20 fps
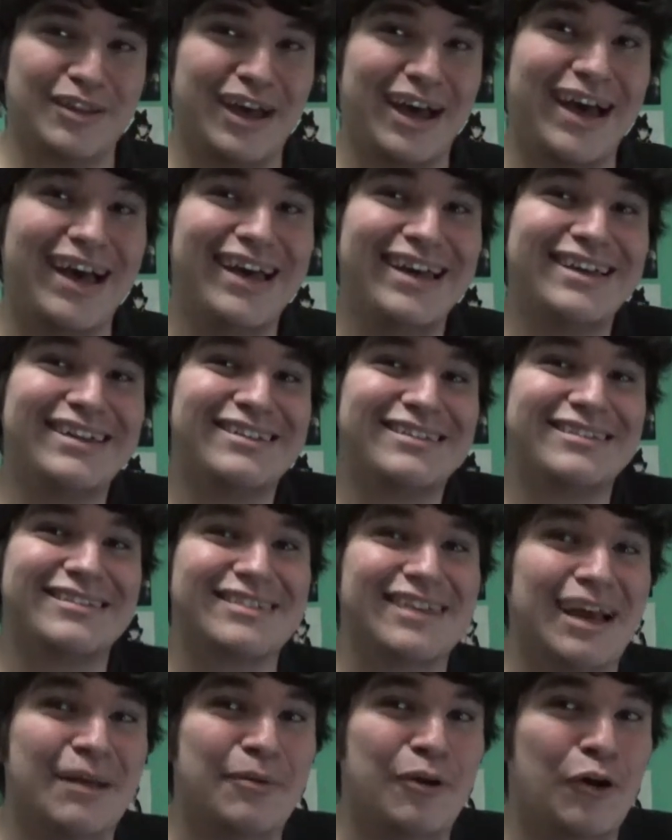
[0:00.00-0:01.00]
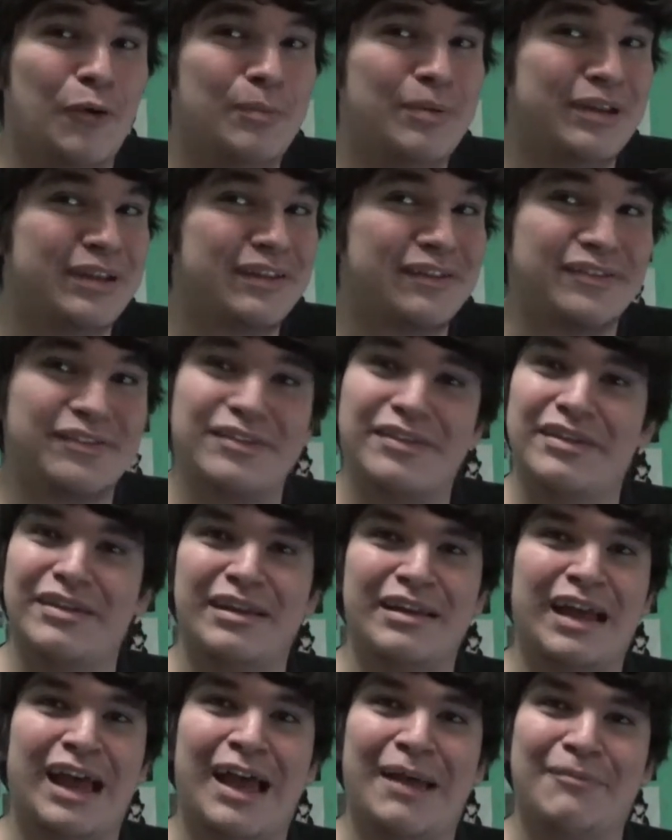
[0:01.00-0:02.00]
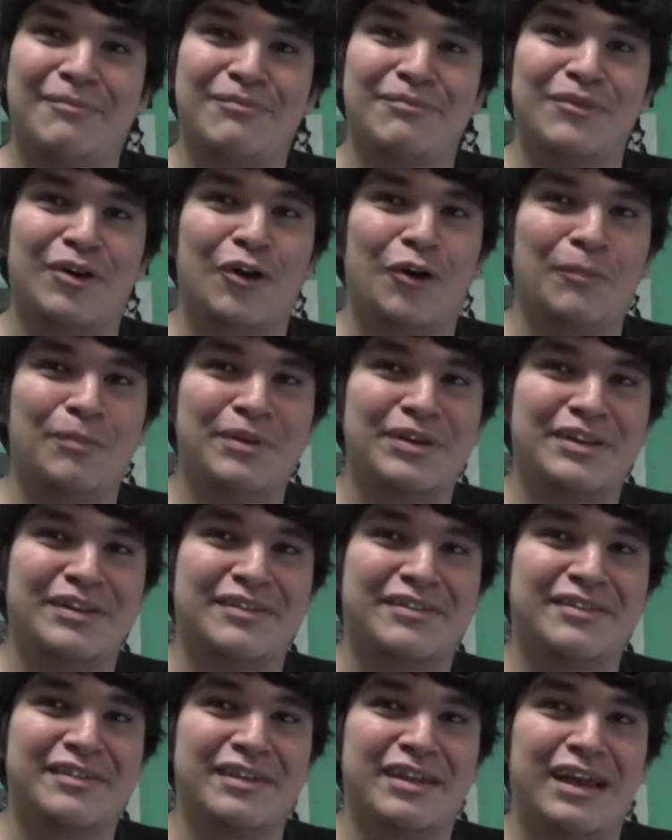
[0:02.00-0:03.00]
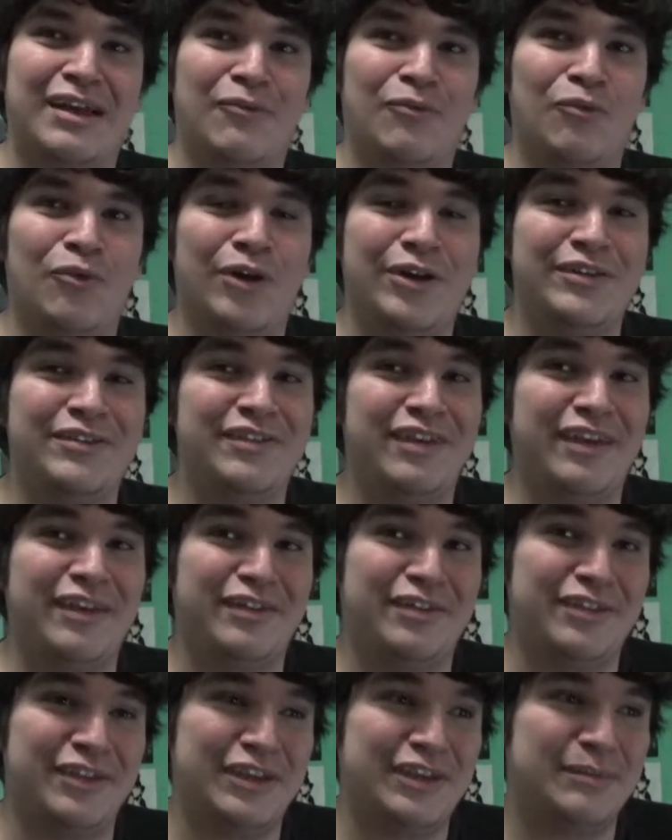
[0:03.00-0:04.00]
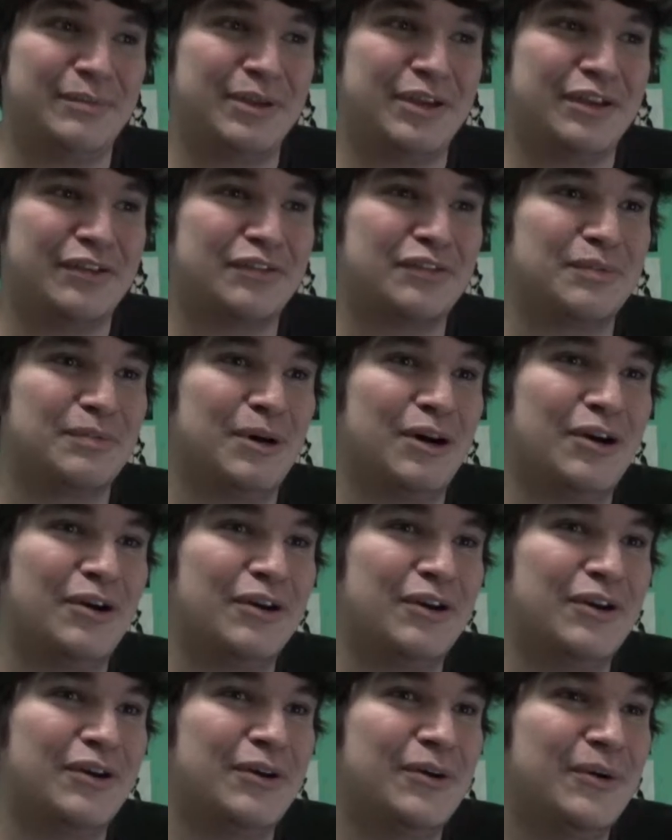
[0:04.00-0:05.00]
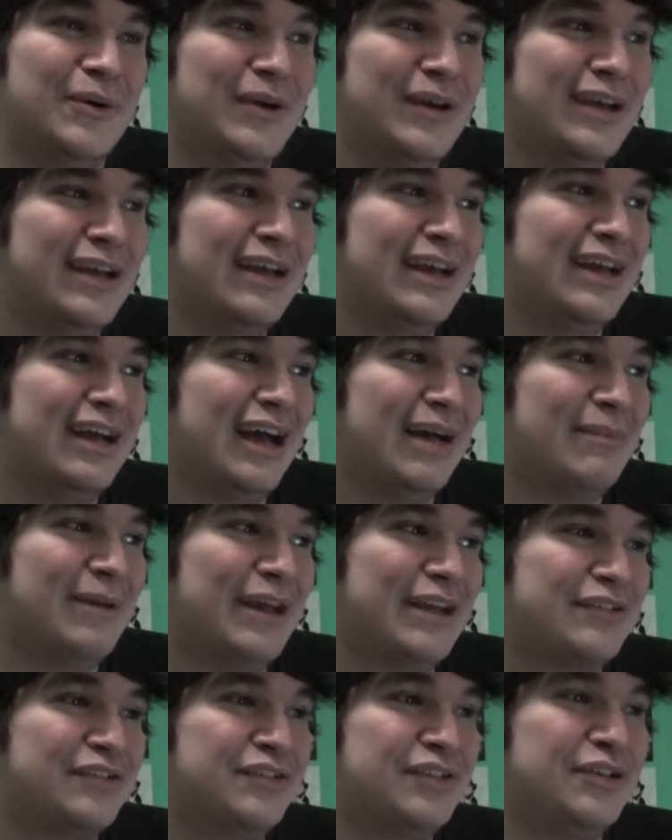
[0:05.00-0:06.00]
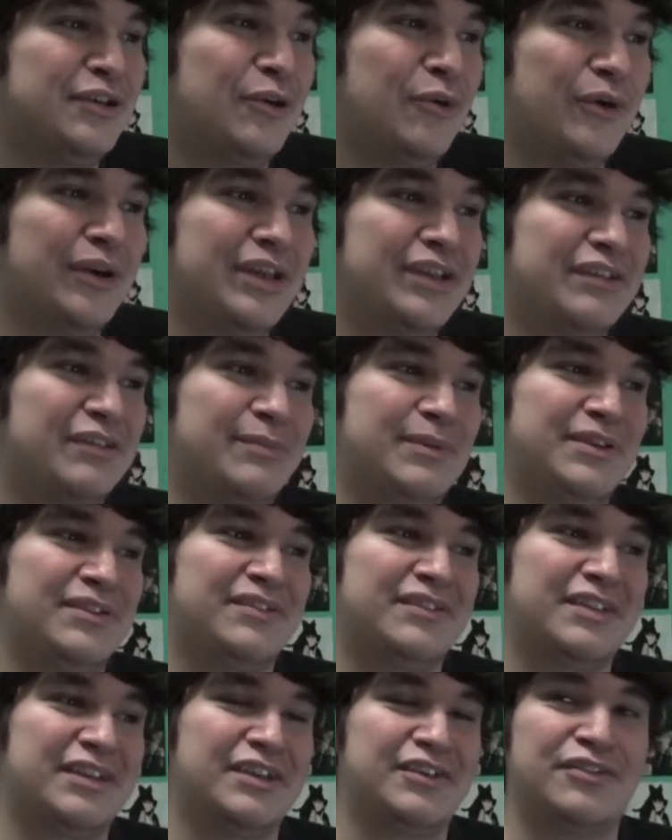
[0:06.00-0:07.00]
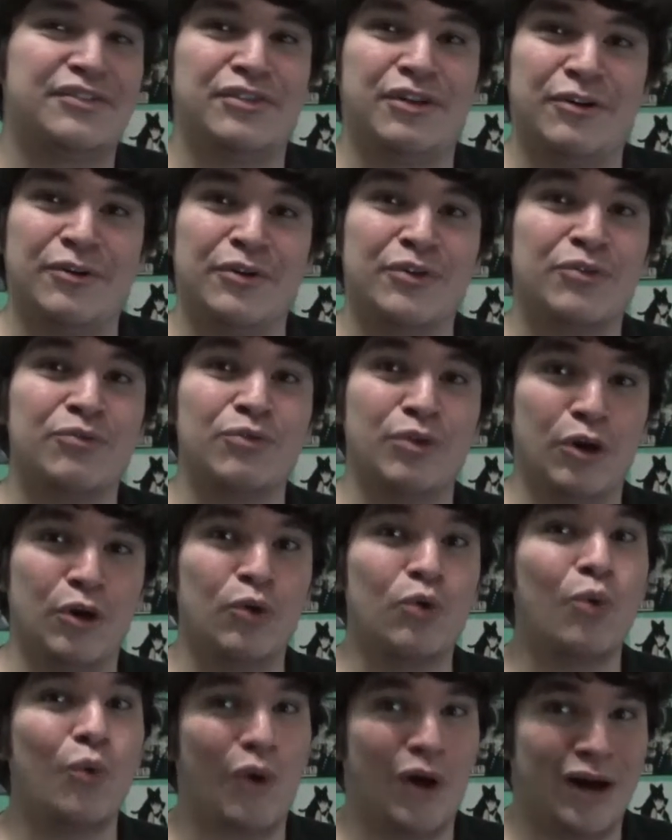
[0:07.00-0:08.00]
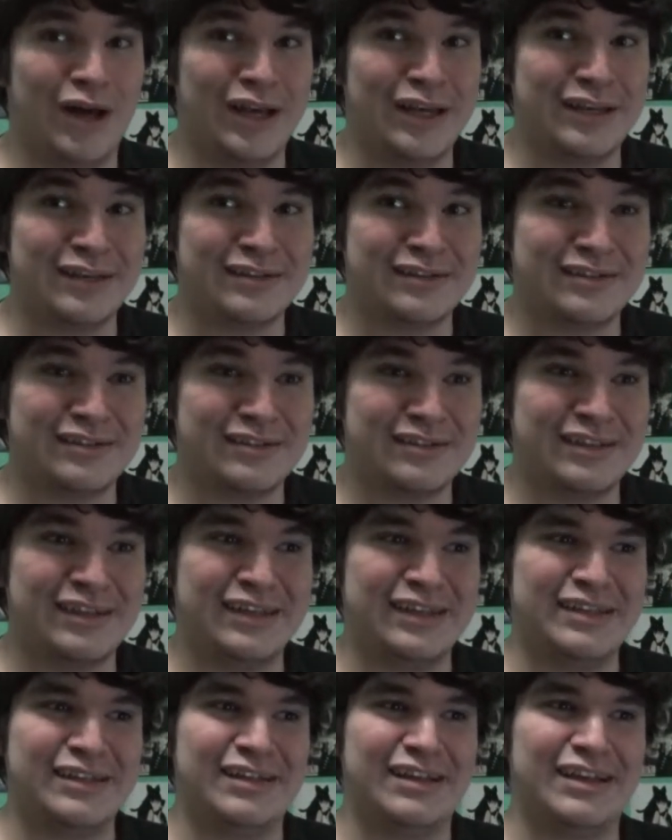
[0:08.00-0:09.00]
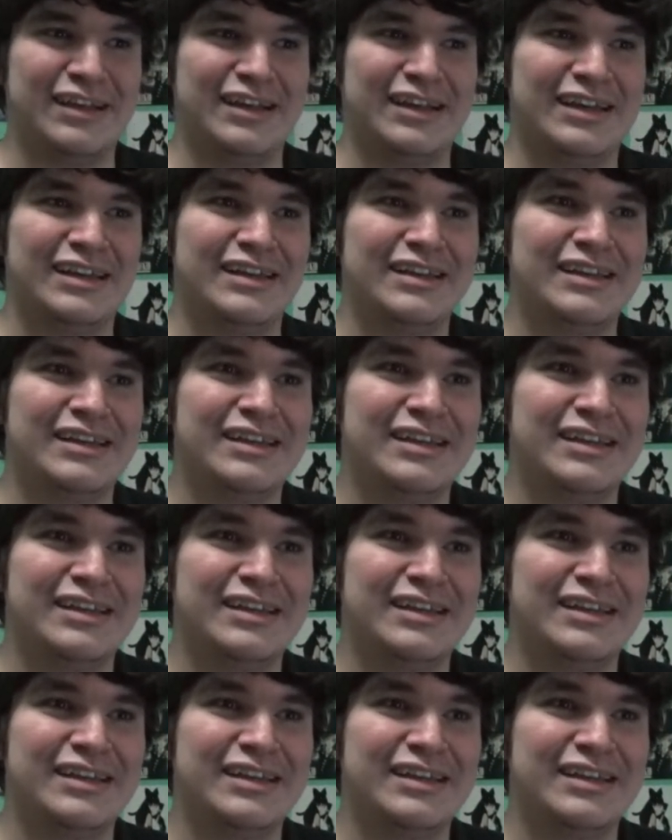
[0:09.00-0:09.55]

that. I'm hoping this, I'm hoping this is a one day thing because tomorrow I'm actually going to be seeing Star Wars Rogue One in, uh,